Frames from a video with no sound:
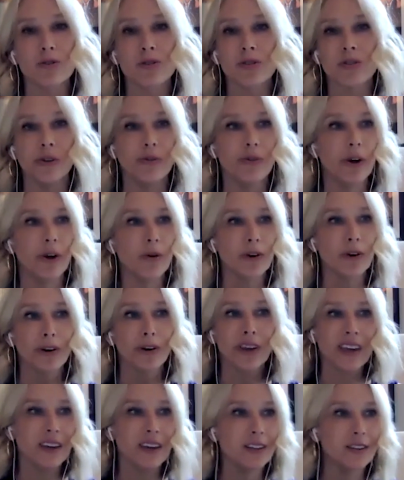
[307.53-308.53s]
So their
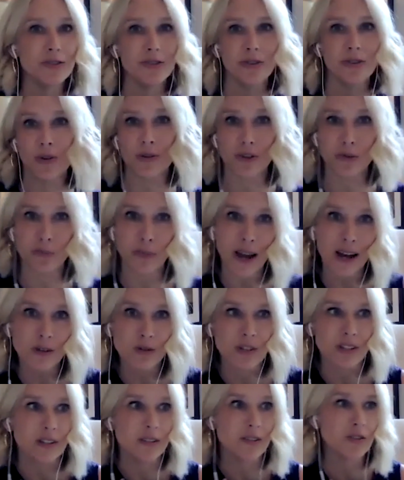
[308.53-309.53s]
kids, their
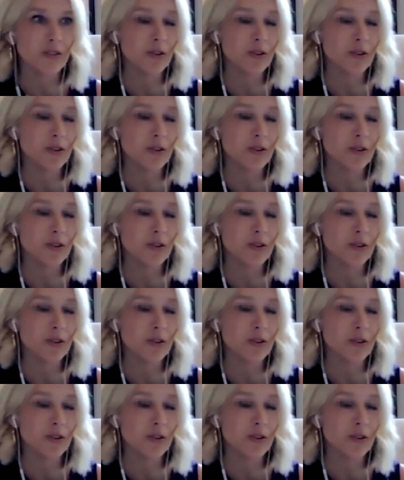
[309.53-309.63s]
spouses,